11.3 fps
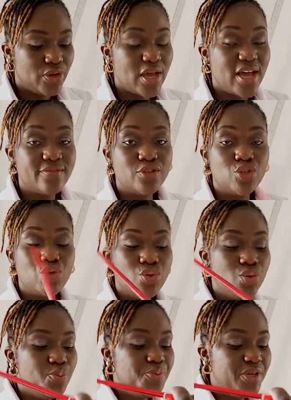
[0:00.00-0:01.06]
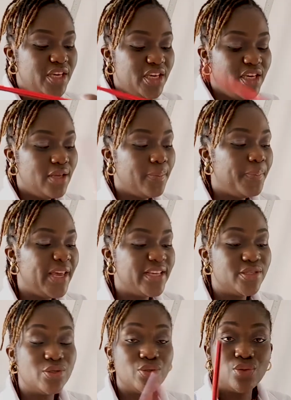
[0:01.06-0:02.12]
you have 2B
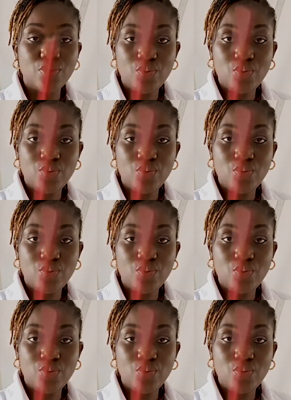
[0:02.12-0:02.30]
pencil,